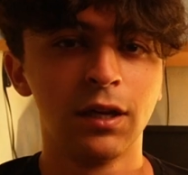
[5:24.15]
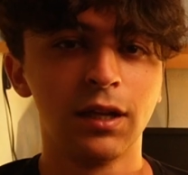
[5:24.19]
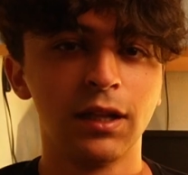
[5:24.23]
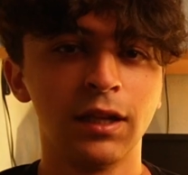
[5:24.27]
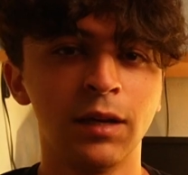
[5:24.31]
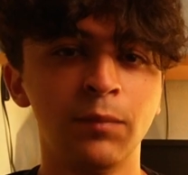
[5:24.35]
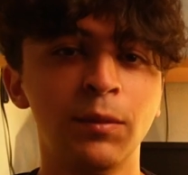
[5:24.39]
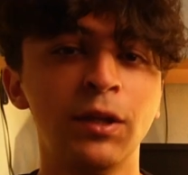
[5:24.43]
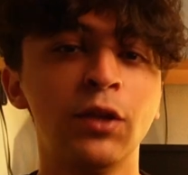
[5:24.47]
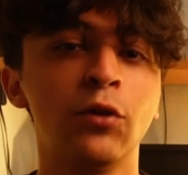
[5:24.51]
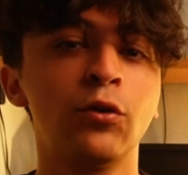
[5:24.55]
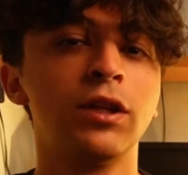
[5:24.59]

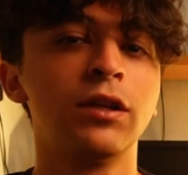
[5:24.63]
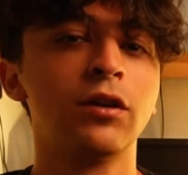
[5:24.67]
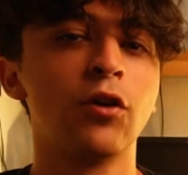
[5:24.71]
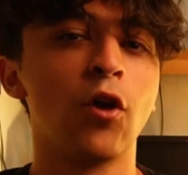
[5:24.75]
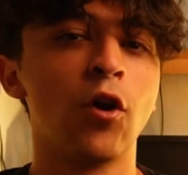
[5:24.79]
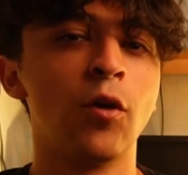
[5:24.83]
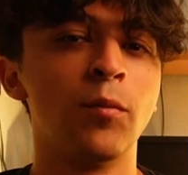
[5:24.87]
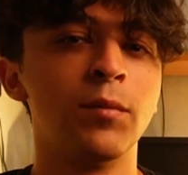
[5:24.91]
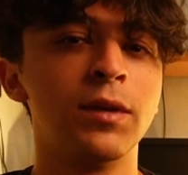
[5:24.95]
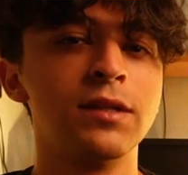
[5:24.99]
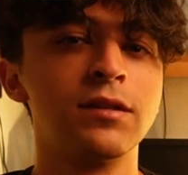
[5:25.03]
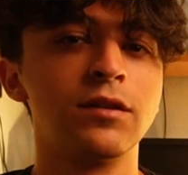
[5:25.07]
let me know in the
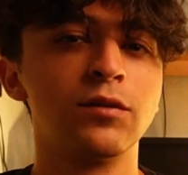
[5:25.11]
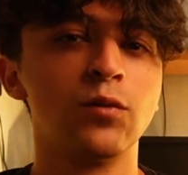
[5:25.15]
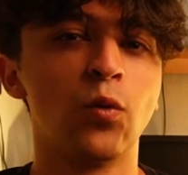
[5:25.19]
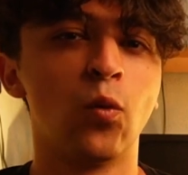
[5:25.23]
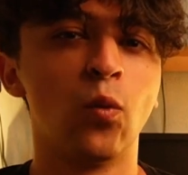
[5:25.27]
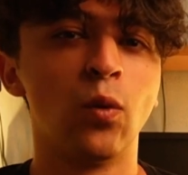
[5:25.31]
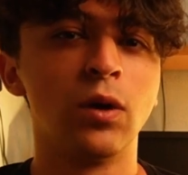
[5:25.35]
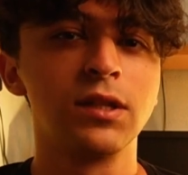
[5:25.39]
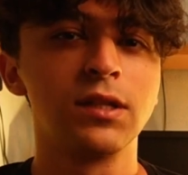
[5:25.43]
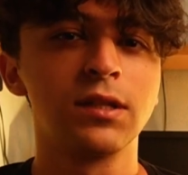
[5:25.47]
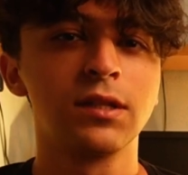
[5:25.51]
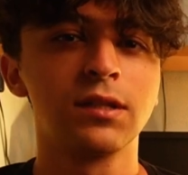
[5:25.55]
comments
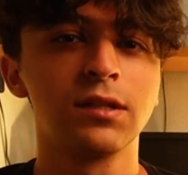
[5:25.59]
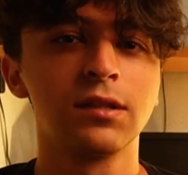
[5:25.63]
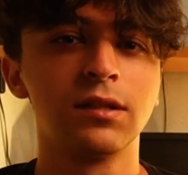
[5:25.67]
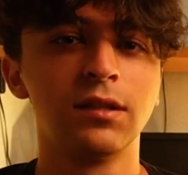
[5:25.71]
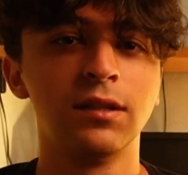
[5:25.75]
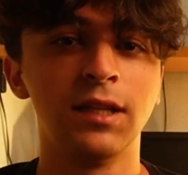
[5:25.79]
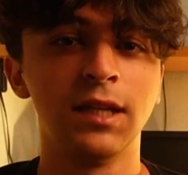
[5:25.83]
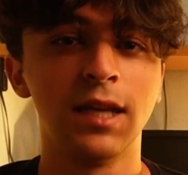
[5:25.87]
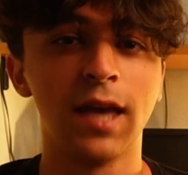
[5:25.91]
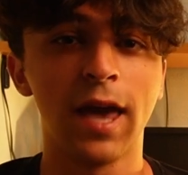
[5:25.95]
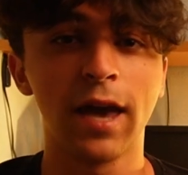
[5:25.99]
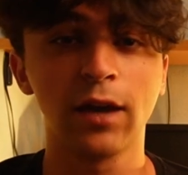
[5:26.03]
what's
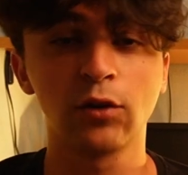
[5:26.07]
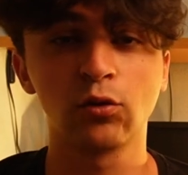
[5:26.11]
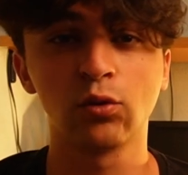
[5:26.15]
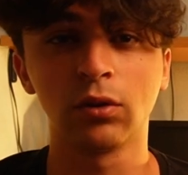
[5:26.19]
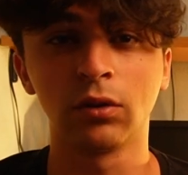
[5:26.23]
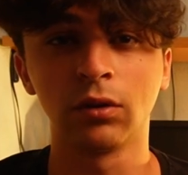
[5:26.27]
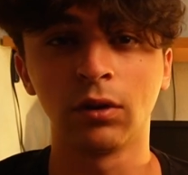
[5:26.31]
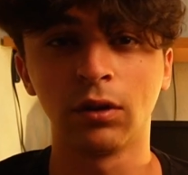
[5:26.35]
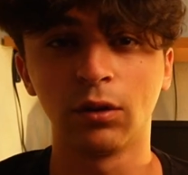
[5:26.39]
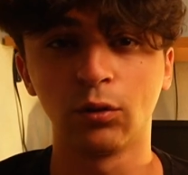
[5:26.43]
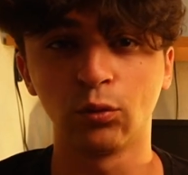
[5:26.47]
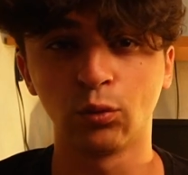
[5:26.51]
the
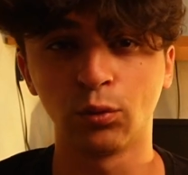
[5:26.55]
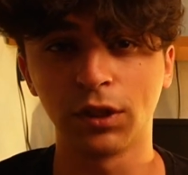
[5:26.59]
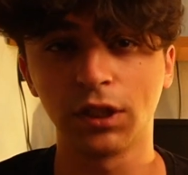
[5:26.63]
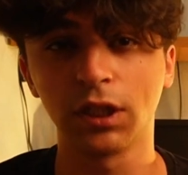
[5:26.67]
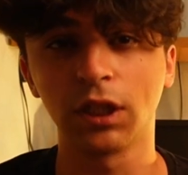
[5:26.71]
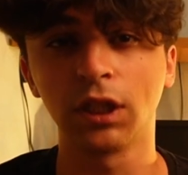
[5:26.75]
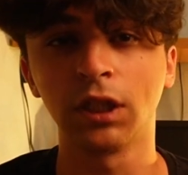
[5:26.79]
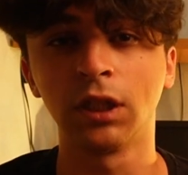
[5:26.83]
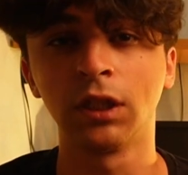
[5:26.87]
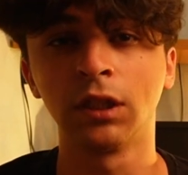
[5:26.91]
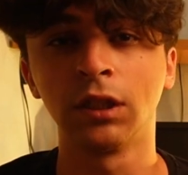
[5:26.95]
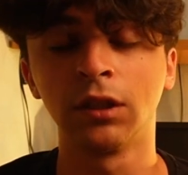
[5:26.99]
actual
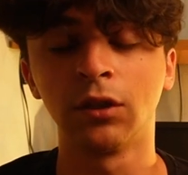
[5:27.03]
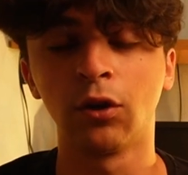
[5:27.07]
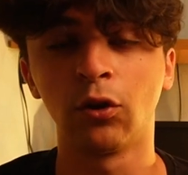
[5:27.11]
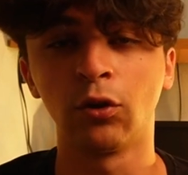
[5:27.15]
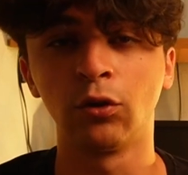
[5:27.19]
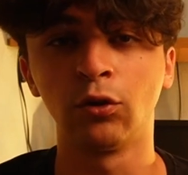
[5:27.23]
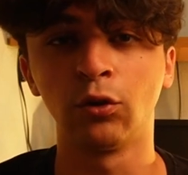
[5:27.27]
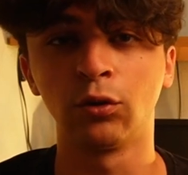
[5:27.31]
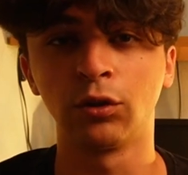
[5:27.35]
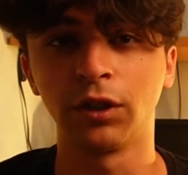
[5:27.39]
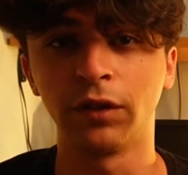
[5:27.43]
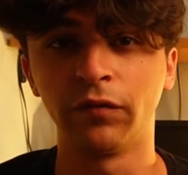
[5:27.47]
return
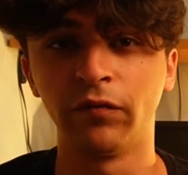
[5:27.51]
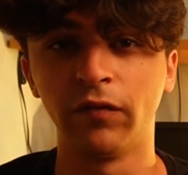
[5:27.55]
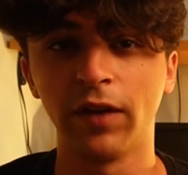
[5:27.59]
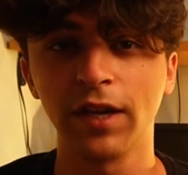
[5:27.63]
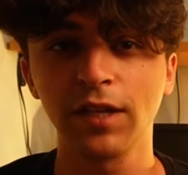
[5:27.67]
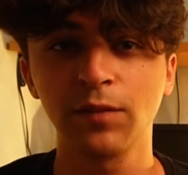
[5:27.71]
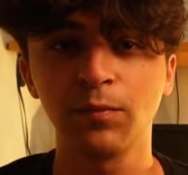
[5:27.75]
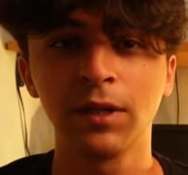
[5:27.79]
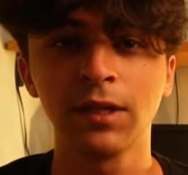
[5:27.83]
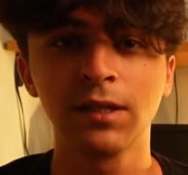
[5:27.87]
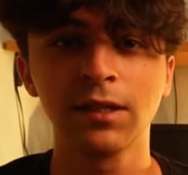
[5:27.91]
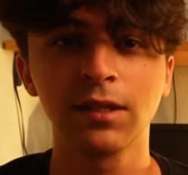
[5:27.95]
on your
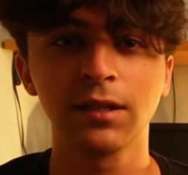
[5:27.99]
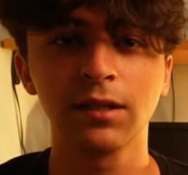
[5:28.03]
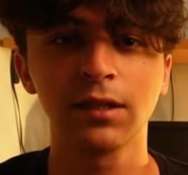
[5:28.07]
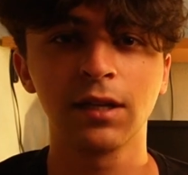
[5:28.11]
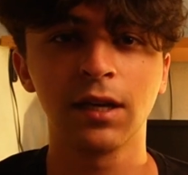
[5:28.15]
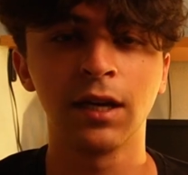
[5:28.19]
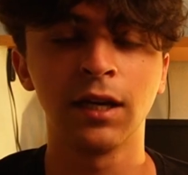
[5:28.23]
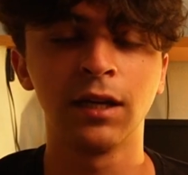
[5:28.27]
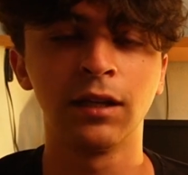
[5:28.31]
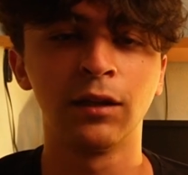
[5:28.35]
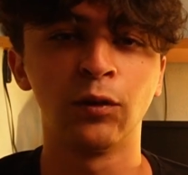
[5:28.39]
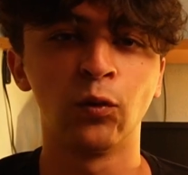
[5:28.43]
investments
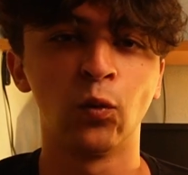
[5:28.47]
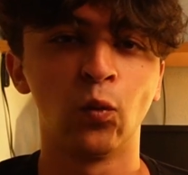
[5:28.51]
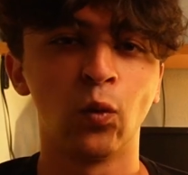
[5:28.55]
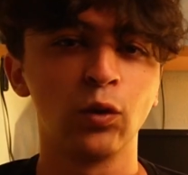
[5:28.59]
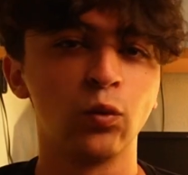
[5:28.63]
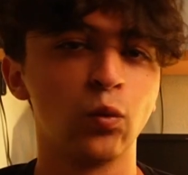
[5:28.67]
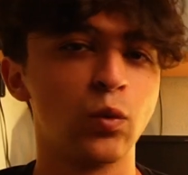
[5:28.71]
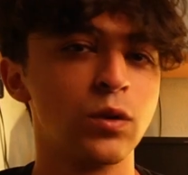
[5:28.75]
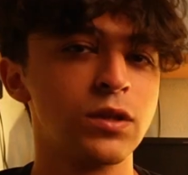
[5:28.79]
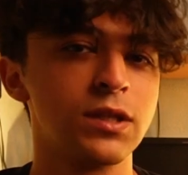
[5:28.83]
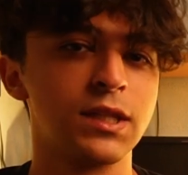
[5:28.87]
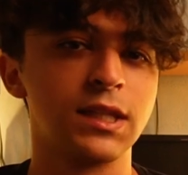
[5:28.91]
and
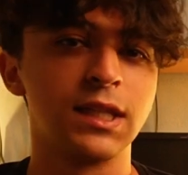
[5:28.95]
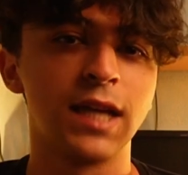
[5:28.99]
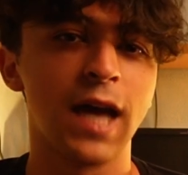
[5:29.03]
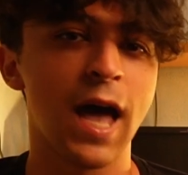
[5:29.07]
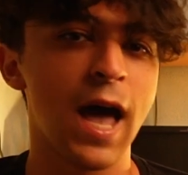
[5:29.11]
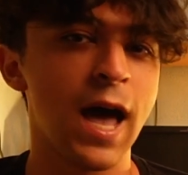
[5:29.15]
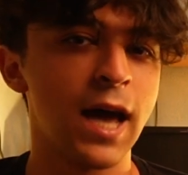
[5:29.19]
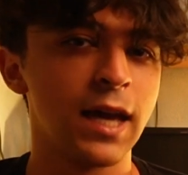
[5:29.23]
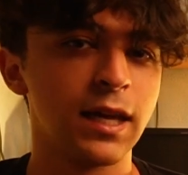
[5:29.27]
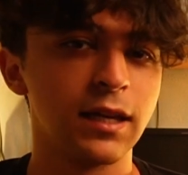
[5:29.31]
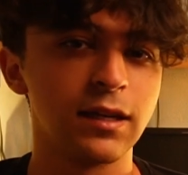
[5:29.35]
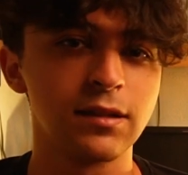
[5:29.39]
what was the
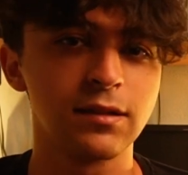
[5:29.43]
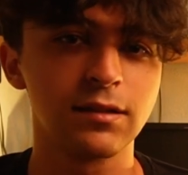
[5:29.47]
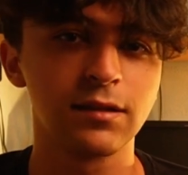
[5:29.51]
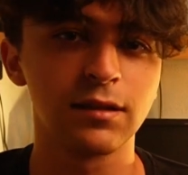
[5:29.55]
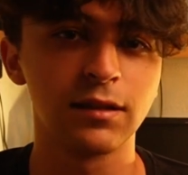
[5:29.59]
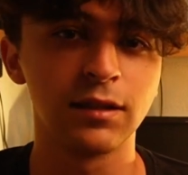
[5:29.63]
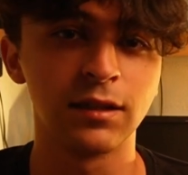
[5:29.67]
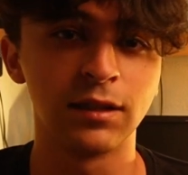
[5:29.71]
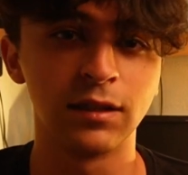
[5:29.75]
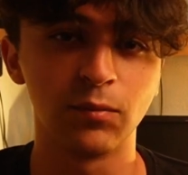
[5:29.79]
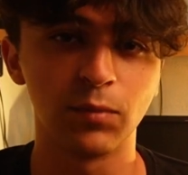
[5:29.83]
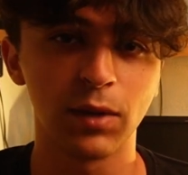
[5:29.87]
highest
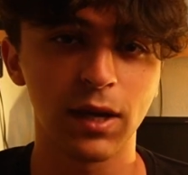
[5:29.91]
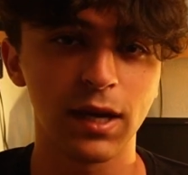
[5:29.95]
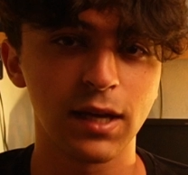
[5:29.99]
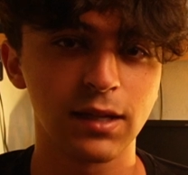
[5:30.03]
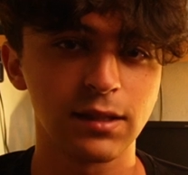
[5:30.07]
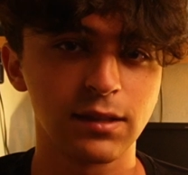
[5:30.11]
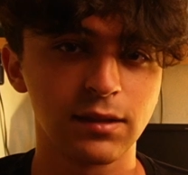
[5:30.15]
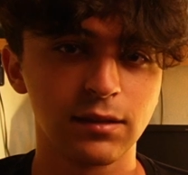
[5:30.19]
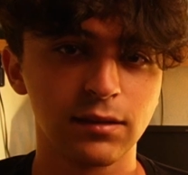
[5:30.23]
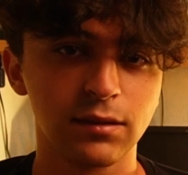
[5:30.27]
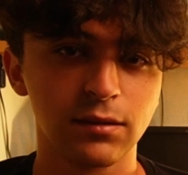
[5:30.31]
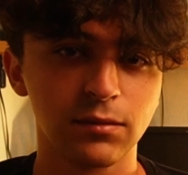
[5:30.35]
in the
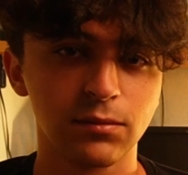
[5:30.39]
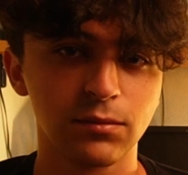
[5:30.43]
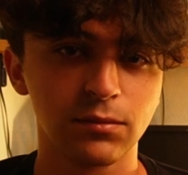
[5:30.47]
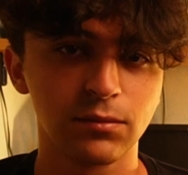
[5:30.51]
past.